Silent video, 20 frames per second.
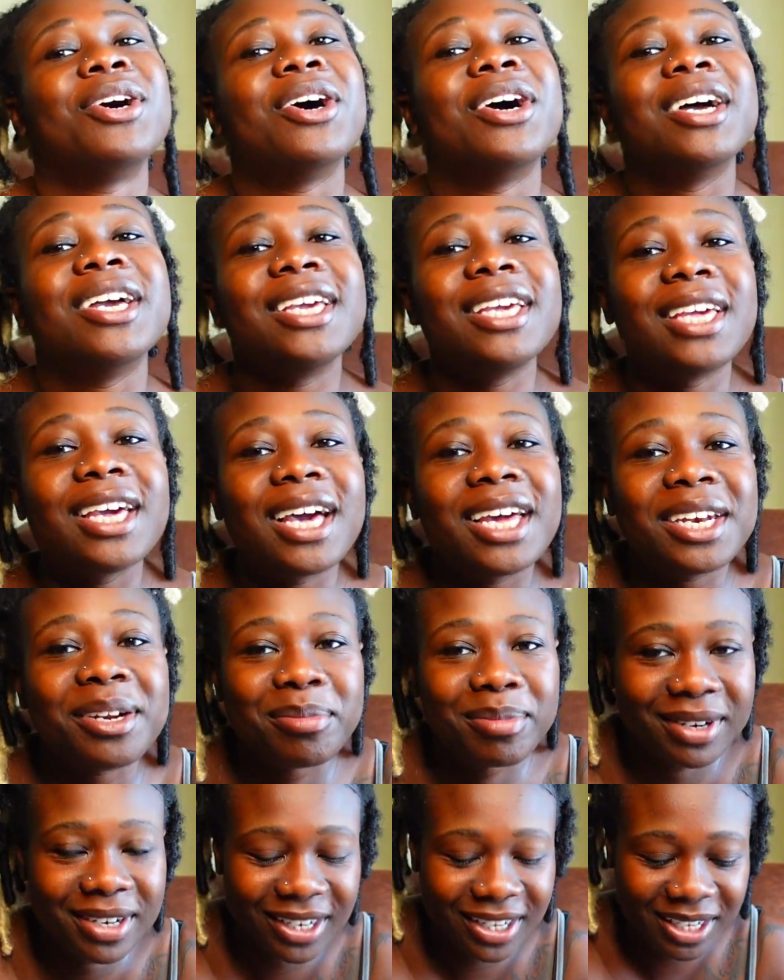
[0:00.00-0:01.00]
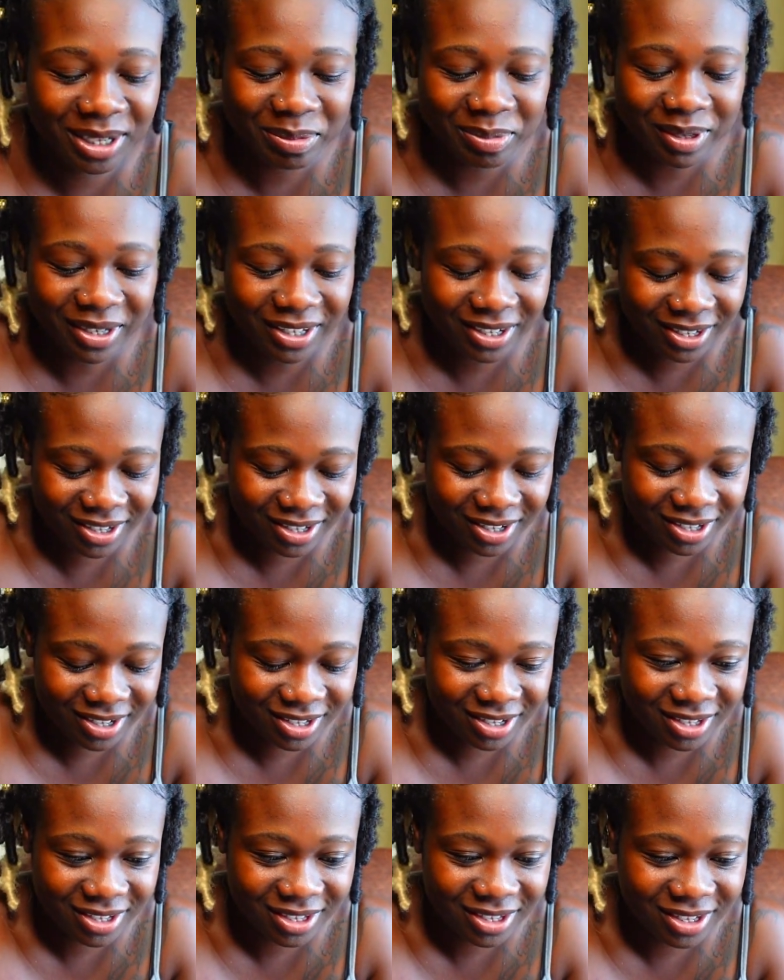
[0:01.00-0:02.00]
Yo, he kind of believed me.
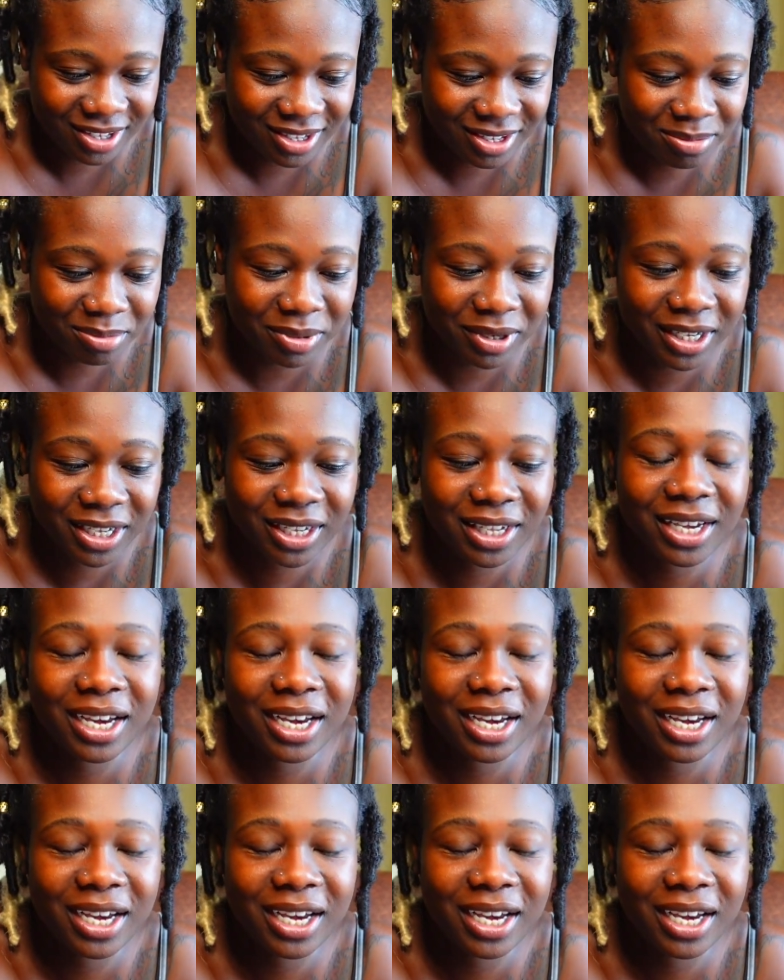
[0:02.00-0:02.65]
But